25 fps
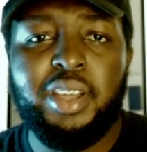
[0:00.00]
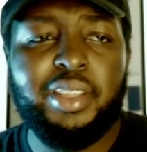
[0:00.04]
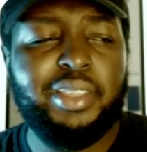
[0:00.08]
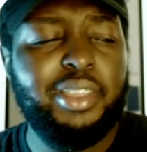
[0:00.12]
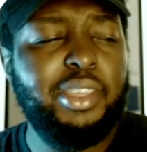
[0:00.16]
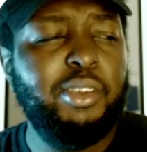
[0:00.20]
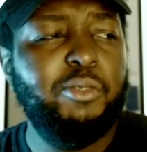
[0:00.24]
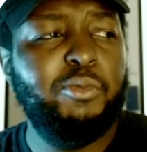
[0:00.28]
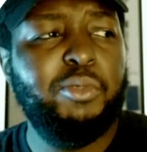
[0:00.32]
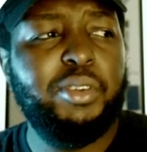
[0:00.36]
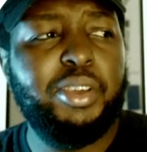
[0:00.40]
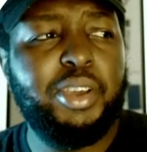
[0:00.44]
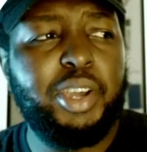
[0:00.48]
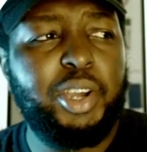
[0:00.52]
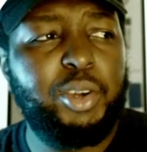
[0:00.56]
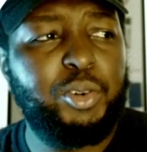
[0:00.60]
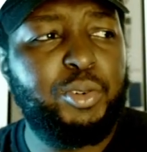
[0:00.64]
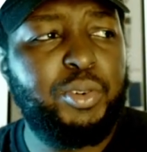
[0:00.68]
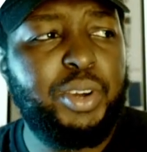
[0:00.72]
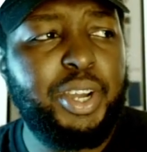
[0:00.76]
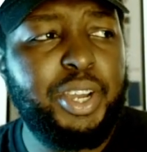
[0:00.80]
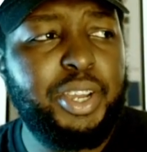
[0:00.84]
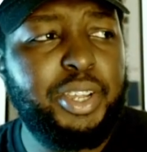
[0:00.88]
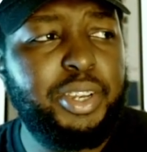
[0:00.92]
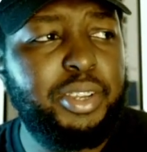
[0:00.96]
I think we
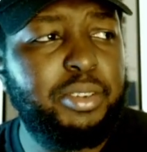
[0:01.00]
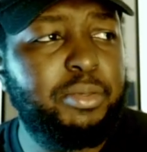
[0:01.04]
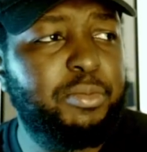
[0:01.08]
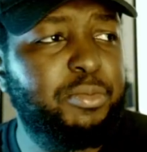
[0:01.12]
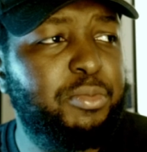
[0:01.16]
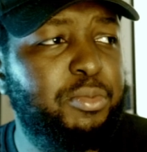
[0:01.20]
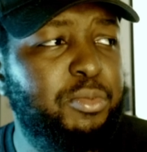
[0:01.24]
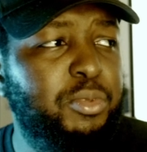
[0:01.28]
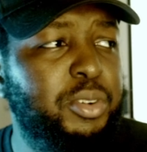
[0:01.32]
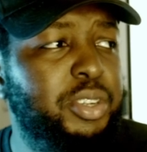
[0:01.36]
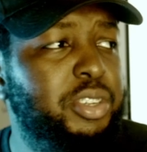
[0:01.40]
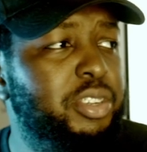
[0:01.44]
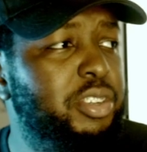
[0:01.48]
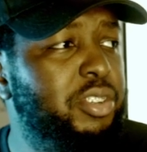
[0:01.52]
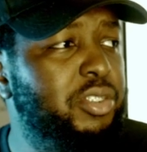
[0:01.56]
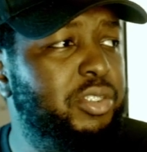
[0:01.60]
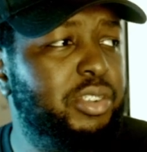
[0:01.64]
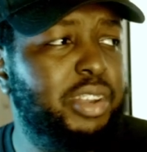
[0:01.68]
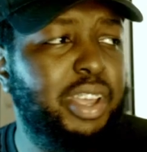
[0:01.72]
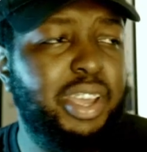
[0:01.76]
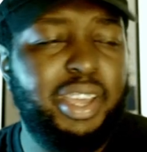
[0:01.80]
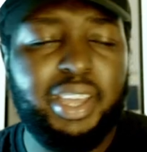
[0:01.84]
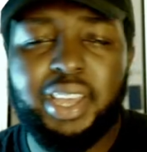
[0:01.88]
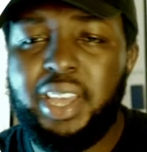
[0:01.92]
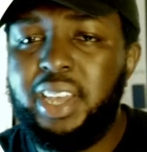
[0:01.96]
acquired them with just
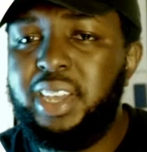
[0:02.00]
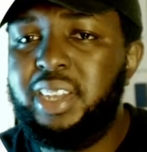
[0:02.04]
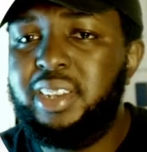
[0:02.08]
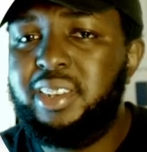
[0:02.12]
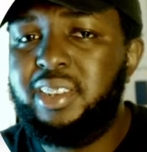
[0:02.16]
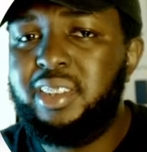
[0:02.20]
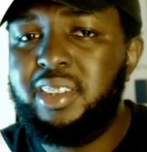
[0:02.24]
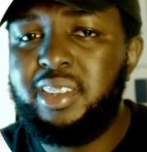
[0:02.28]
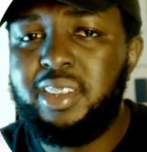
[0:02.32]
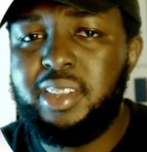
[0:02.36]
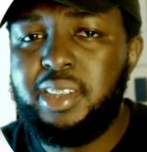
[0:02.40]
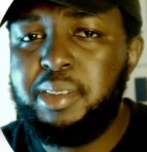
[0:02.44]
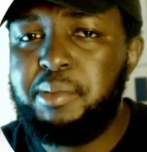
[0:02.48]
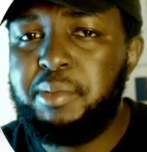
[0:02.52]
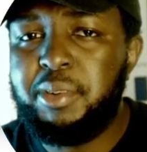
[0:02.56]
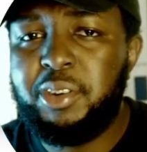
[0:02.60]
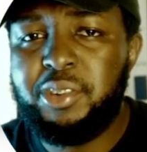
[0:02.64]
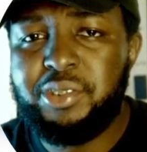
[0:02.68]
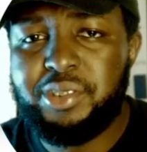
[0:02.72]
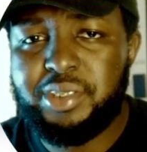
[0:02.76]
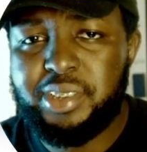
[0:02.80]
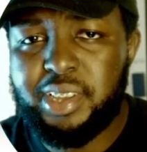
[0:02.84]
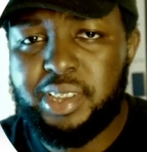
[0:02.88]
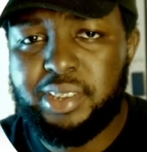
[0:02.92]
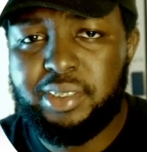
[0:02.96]
like 80
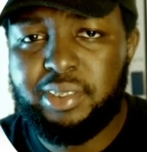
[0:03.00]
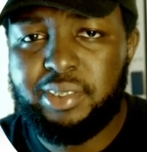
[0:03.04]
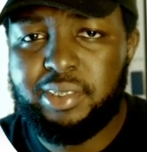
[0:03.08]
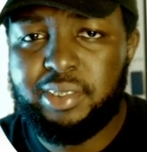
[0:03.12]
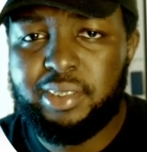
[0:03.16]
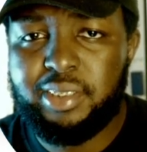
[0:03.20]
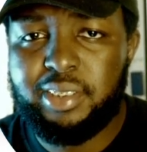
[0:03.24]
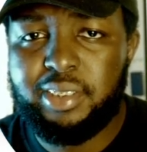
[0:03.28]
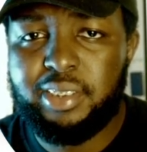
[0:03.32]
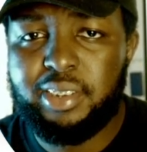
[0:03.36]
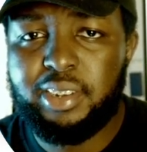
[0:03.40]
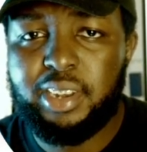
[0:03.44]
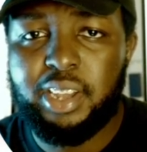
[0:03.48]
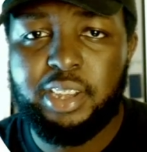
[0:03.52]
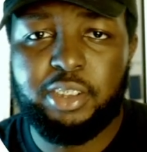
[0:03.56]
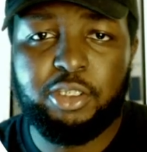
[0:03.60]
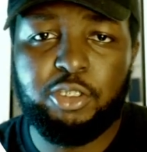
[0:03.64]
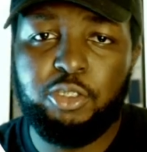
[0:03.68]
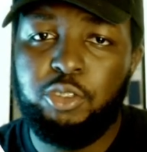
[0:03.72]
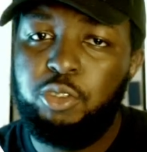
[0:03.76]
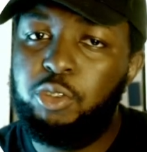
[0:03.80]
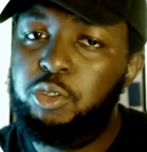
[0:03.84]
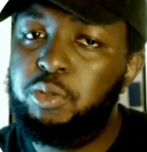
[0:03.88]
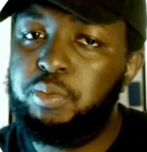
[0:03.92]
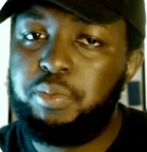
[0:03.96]
email sends, like
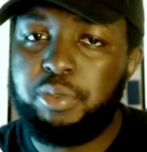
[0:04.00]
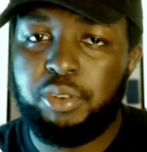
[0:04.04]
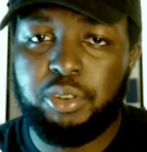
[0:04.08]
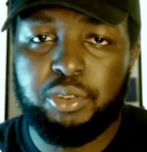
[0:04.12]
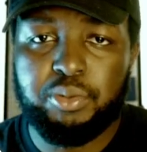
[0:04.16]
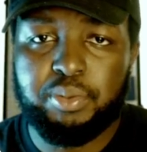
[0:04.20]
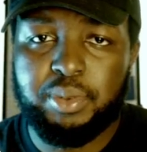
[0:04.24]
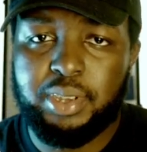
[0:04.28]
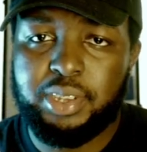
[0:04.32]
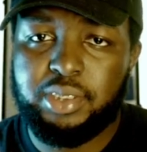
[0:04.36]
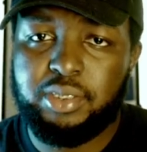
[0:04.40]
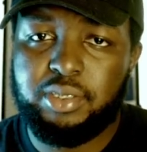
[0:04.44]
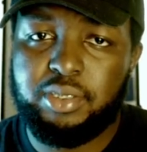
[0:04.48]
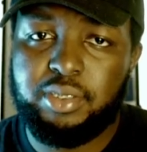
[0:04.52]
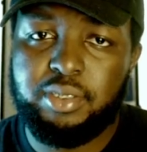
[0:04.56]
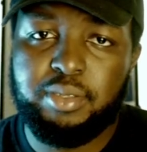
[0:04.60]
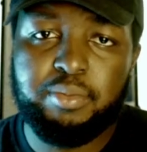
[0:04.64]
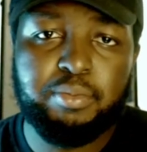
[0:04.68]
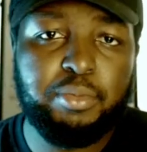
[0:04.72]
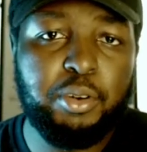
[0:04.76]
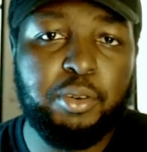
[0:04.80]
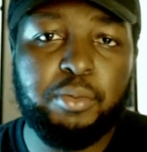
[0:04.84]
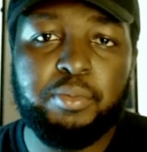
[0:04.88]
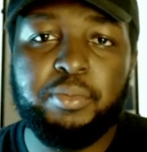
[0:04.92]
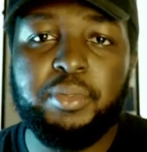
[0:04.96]
new prospects.
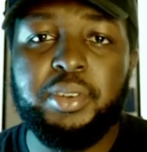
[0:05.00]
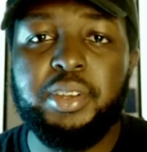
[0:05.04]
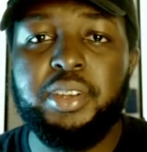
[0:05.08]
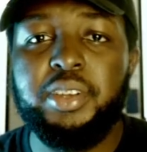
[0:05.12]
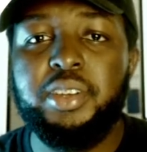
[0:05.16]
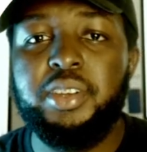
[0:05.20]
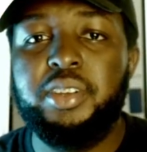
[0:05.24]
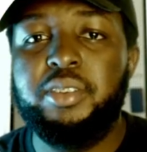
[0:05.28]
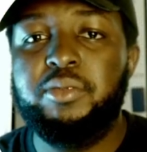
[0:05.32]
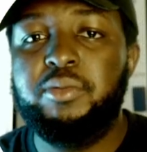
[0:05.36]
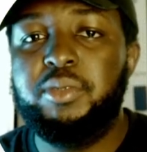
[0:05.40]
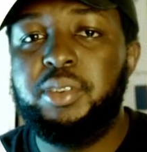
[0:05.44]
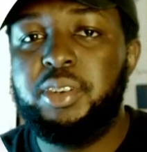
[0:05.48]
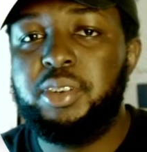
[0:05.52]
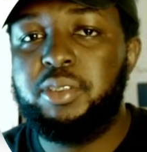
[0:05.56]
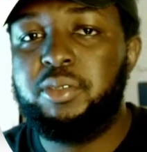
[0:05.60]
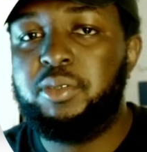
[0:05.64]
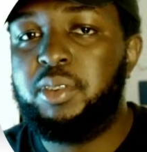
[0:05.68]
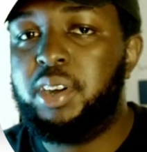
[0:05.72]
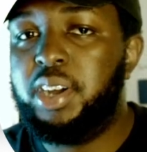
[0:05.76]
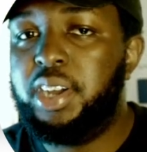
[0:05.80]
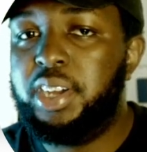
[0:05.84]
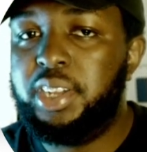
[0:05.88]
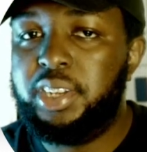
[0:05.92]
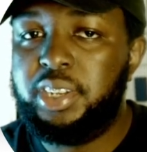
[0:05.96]
Boom, we
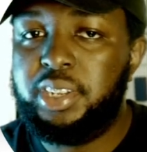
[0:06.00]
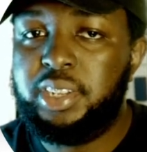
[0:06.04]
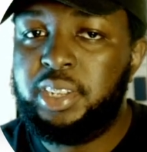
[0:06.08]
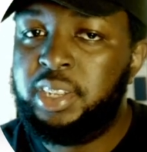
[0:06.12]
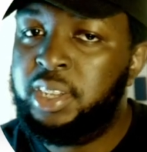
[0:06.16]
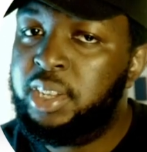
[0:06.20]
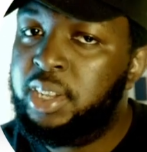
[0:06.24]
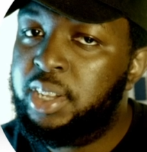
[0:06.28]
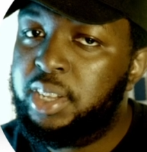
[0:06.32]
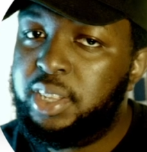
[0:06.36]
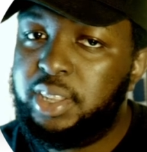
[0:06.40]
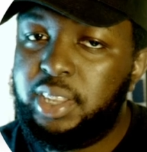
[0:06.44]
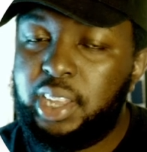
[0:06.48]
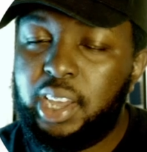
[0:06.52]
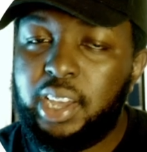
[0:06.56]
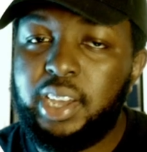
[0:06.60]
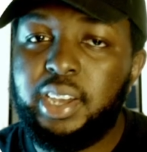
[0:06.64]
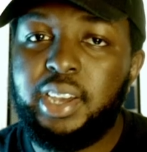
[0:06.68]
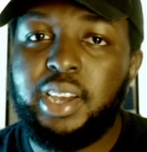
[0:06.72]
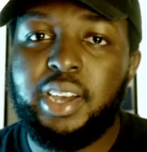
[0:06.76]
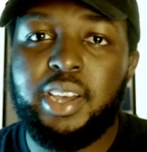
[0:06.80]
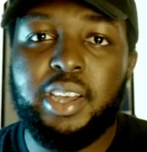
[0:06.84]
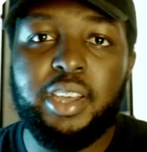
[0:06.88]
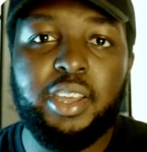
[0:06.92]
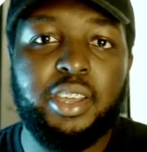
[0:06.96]
acquired that
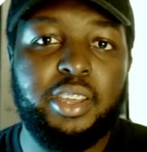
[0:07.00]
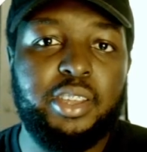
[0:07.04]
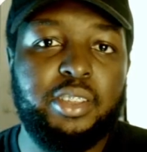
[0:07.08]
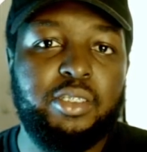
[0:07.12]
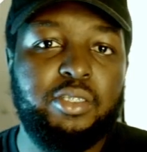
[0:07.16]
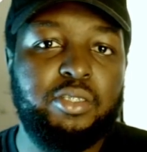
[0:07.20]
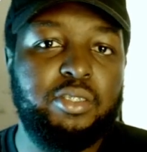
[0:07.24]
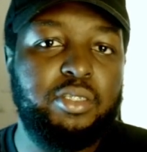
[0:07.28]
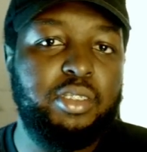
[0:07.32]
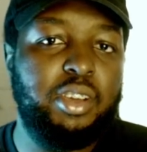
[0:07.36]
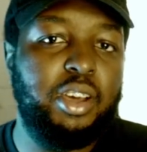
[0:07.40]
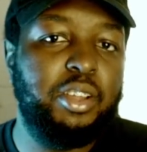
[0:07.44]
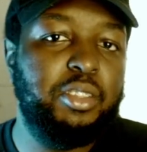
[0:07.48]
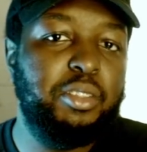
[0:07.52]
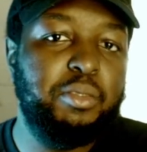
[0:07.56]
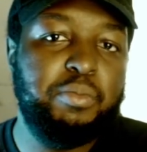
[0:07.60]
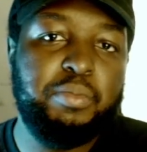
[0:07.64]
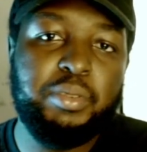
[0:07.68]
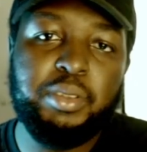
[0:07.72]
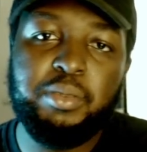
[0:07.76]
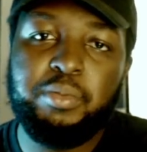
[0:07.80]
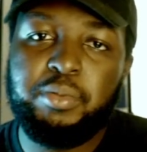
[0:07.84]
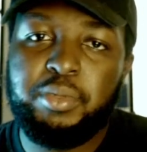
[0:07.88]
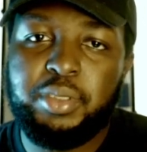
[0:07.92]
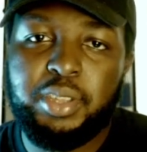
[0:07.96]
guy and other
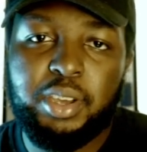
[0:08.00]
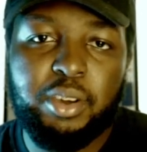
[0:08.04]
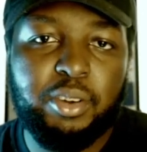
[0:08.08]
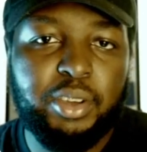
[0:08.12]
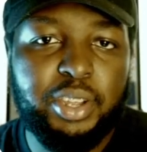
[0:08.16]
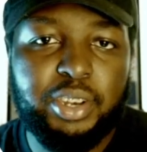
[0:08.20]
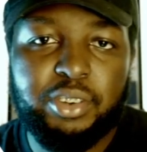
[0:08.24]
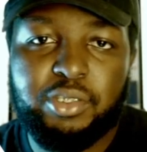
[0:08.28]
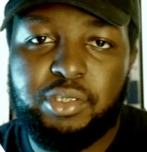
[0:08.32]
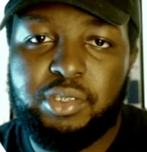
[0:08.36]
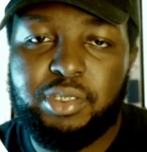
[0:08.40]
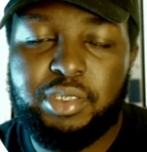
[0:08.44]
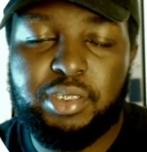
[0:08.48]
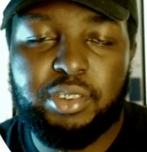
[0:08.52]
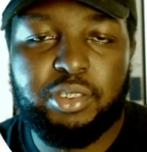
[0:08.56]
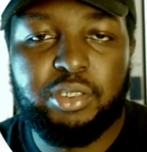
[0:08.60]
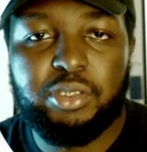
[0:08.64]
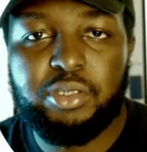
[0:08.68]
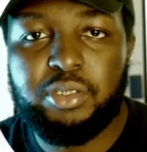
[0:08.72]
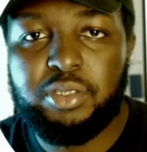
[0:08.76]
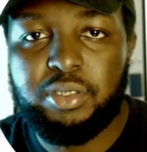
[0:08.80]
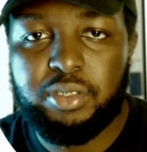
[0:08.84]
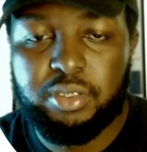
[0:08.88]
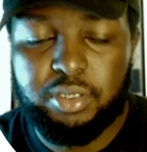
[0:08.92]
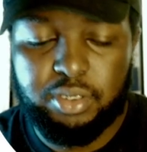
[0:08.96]
people that were interested
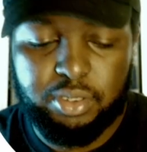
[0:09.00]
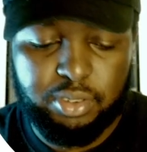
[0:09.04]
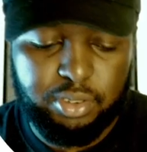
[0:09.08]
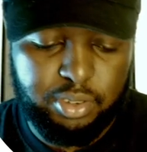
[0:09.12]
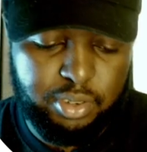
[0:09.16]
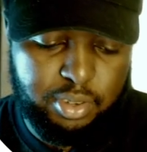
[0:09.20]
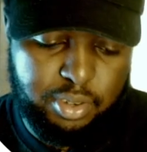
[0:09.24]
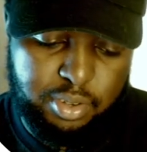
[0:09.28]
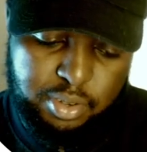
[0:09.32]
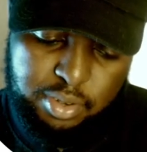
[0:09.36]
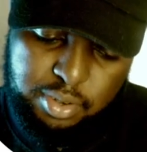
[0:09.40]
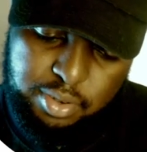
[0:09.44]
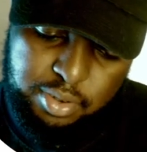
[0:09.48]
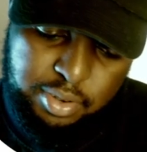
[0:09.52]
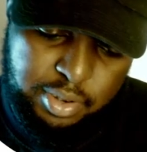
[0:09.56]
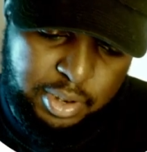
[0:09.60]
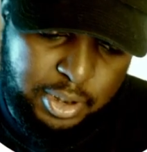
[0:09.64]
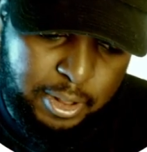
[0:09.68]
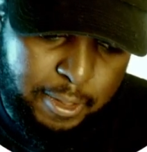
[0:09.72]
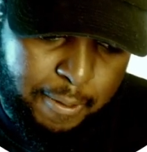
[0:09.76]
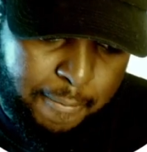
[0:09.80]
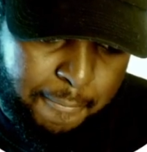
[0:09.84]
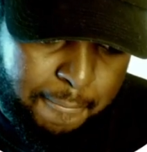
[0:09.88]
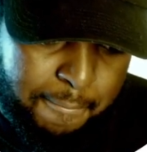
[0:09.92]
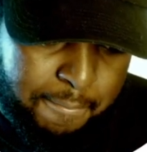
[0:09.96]
too. So
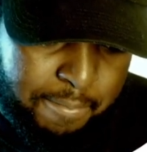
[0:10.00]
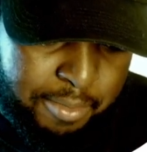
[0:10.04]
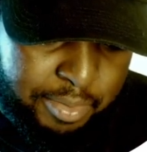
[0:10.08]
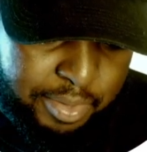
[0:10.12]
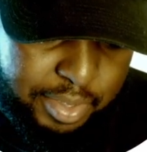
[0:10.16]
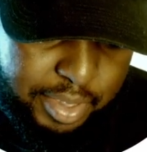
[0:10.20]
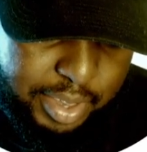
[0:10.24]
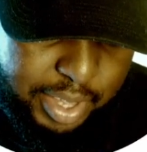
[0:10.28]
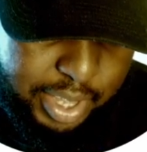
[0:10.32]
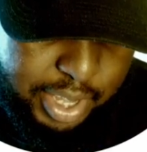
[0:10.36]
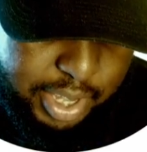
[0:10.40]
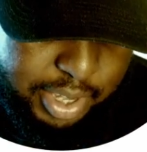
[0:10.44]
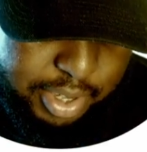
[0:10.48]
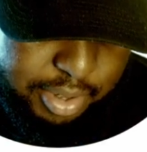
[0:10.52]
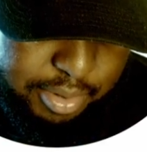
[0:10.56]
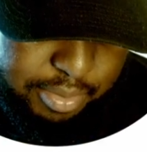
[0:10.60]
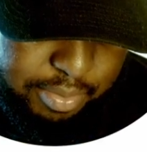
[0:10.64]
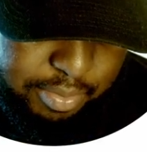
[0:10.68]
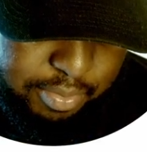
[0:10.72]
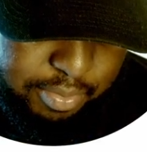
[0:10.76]
yeah.